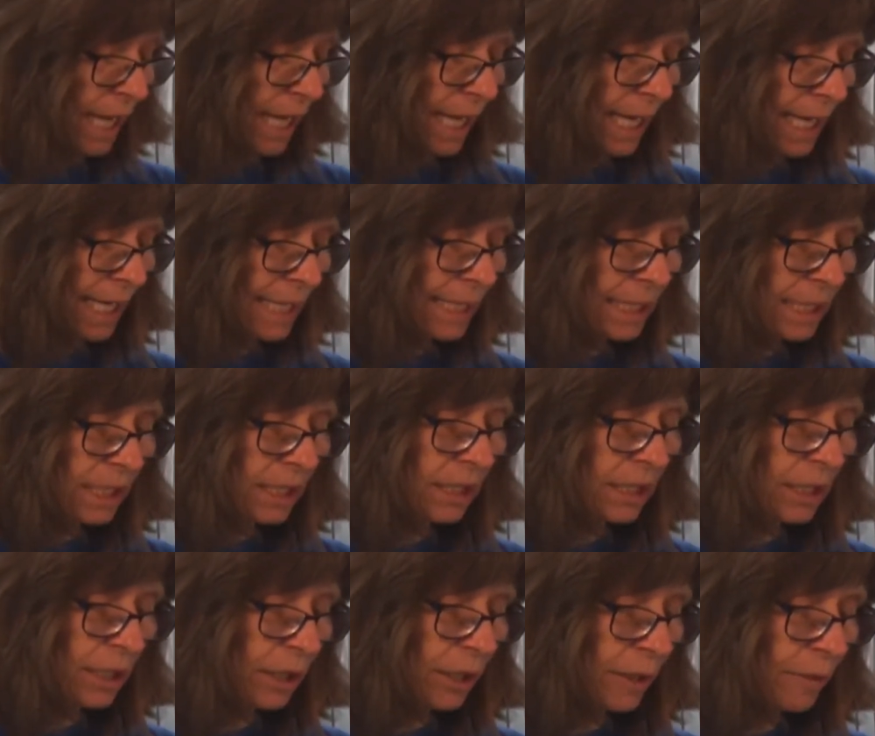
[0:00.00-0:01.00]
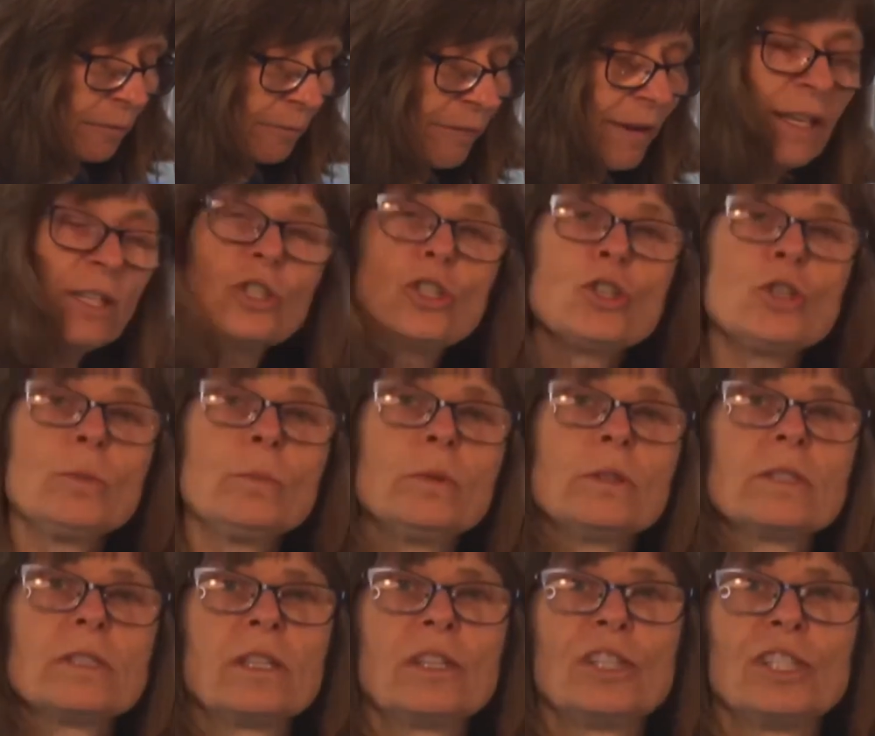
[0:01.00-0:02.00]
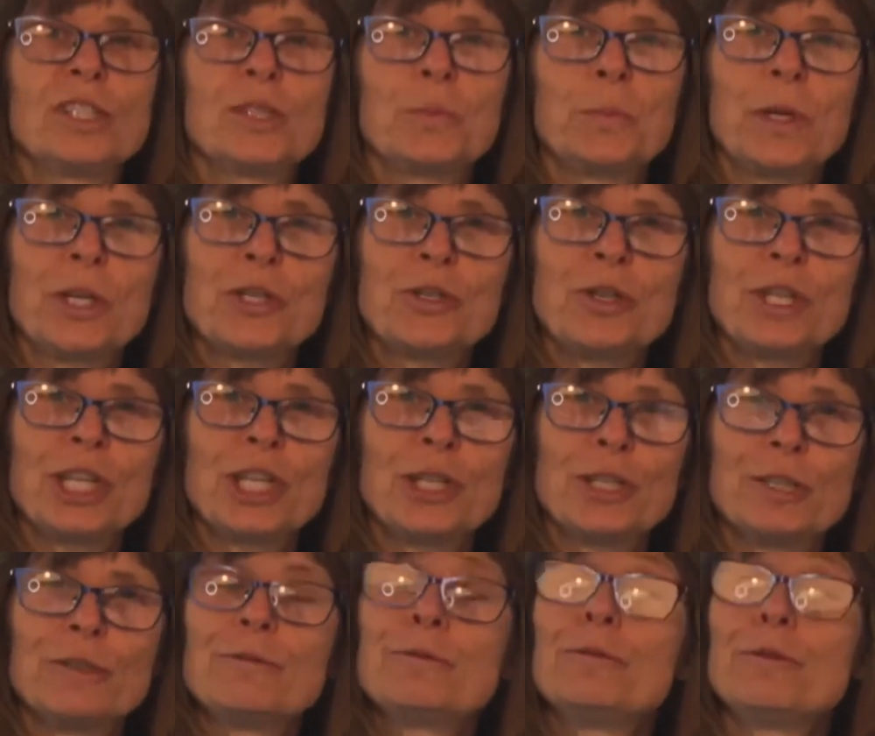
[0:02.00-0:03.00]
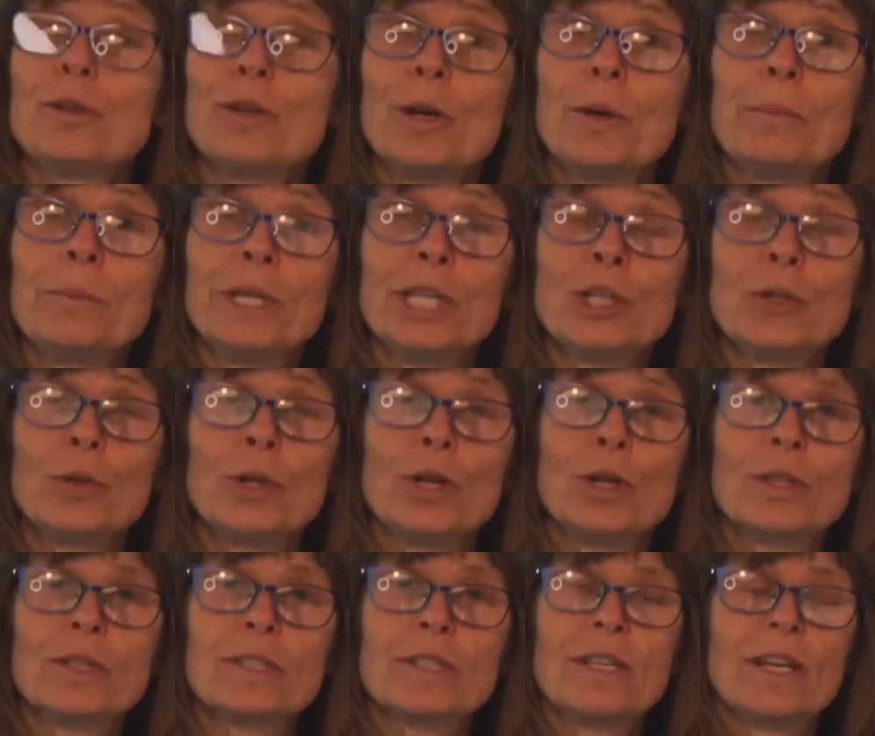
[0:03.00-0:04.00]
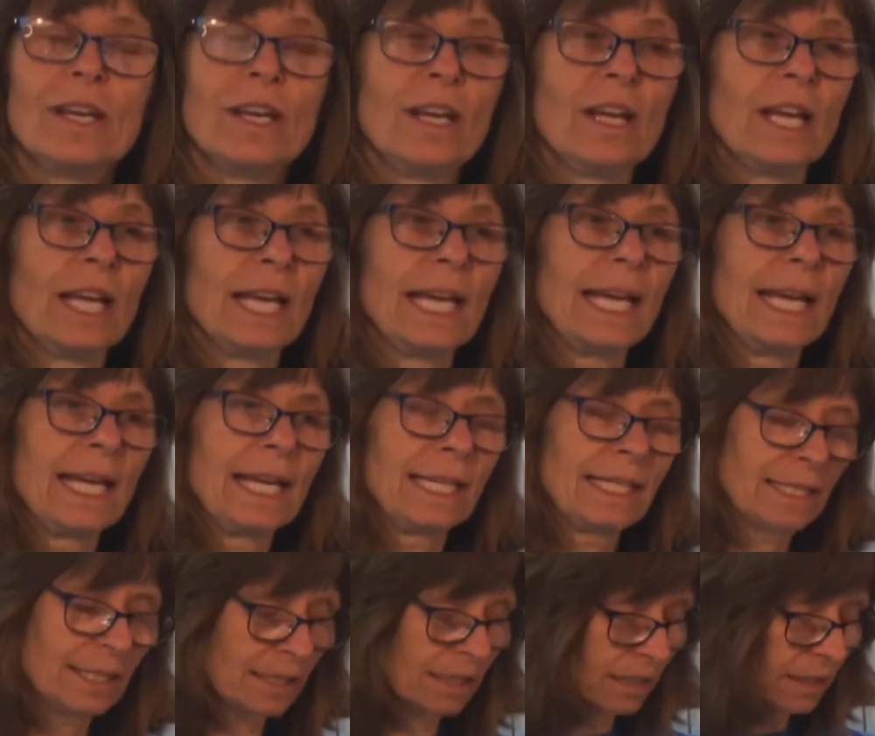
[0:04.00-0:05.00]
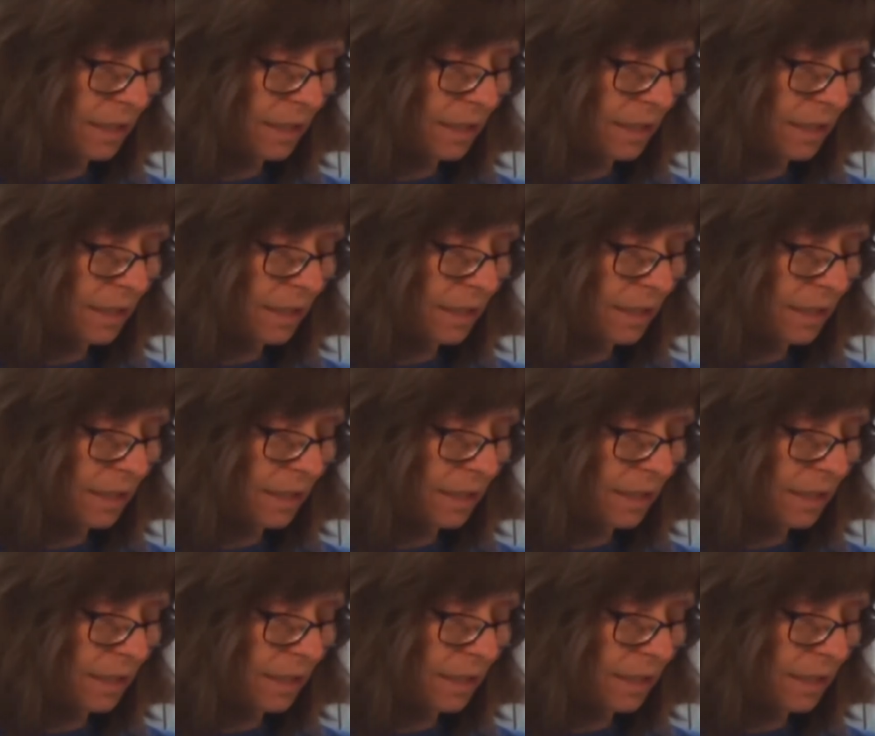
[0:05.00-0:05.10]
And the vegetables are especially good for minerals, and